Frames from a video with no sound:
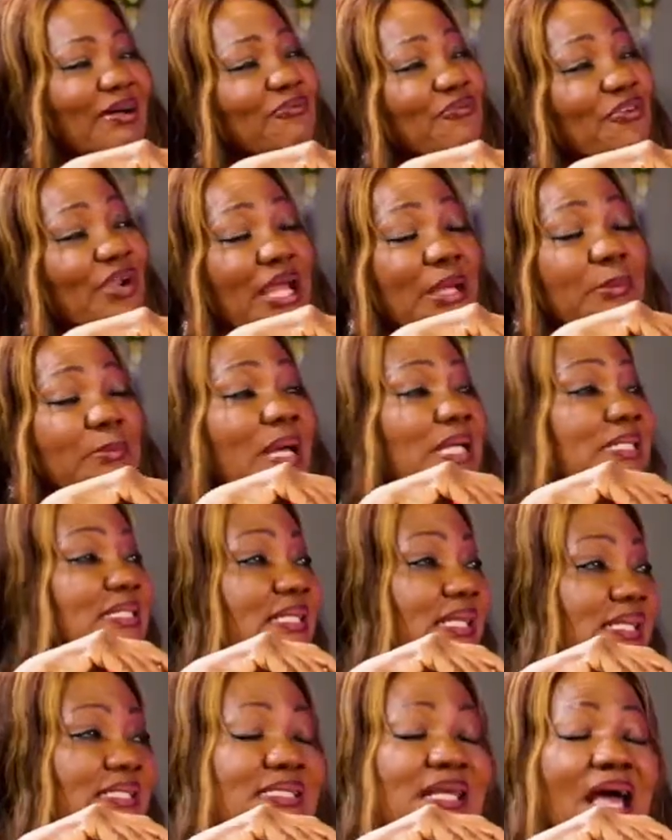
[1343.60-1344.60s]

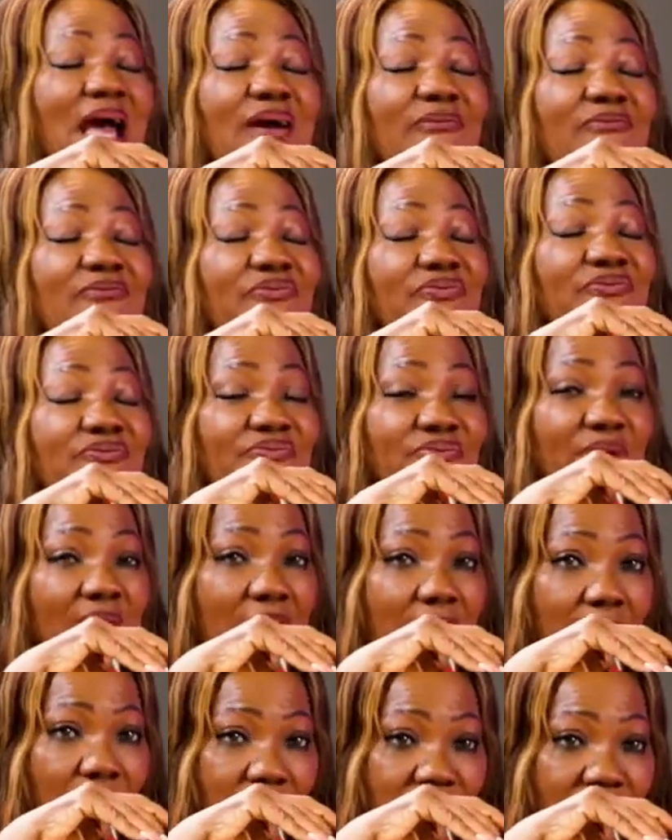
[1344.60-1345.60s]
Phlegmatics are
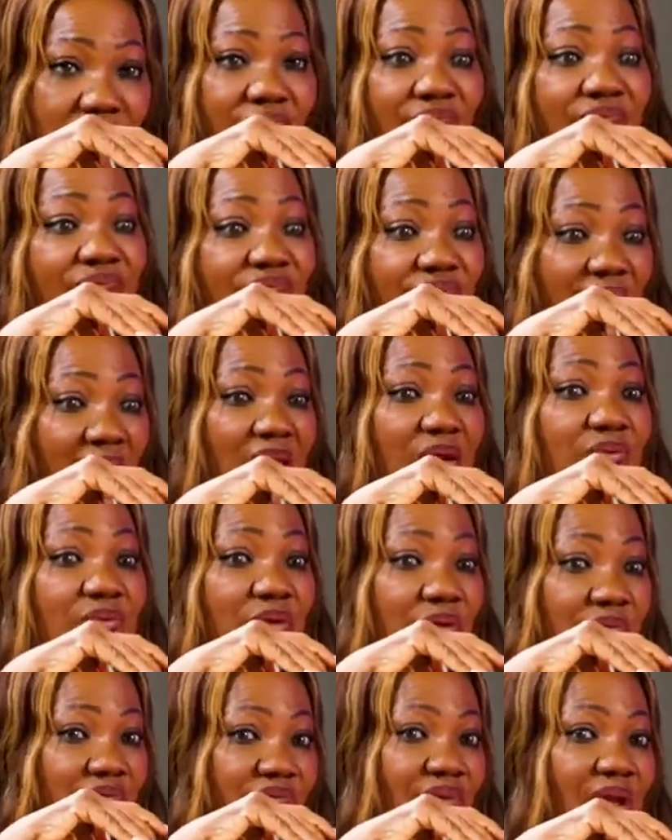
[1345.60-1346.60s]
very,
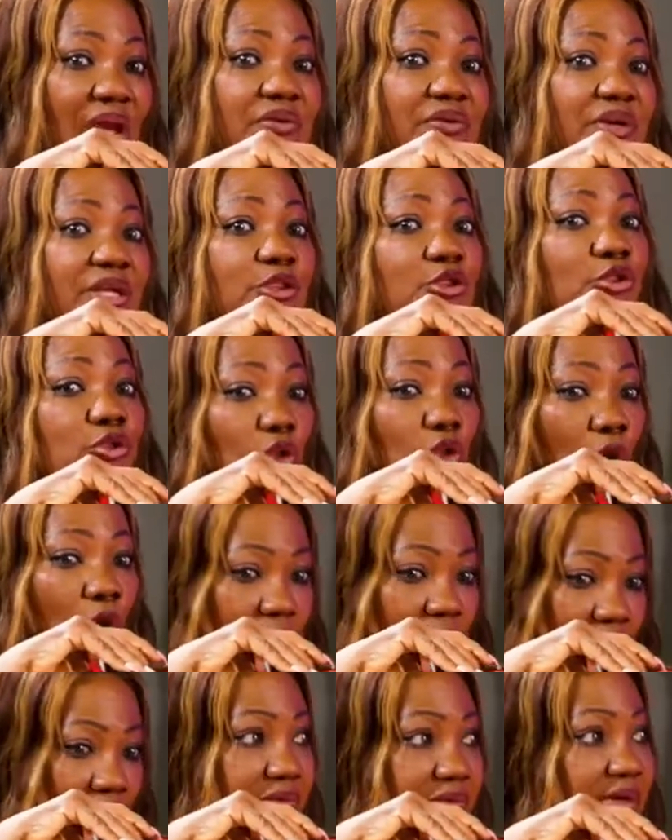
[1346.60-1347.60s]
very, very
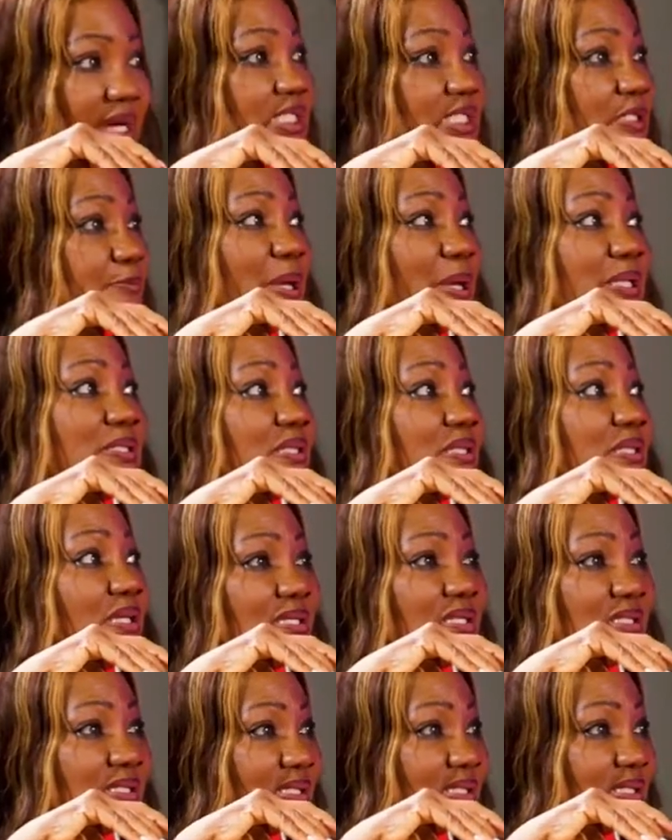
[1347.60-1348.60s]
tolerant
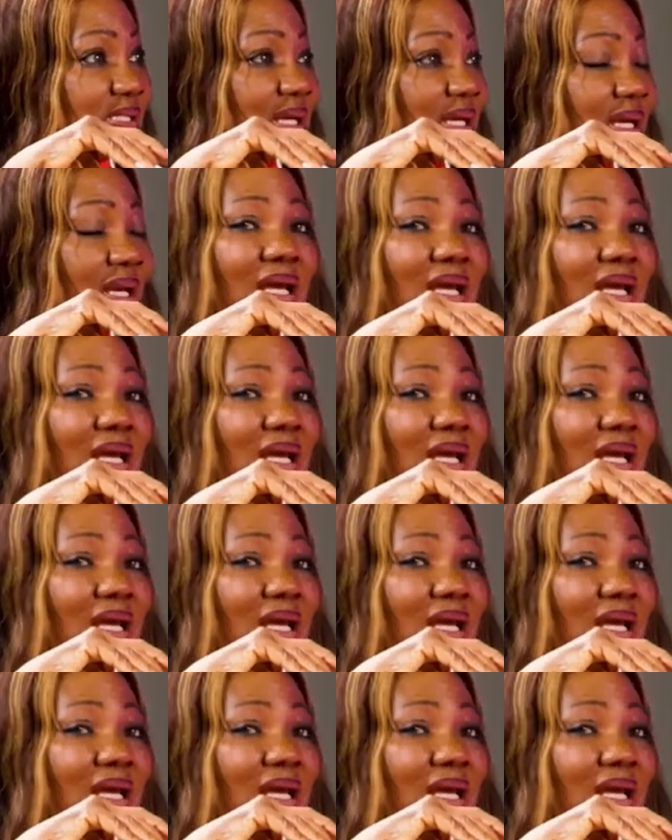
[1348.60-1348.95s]
pastors.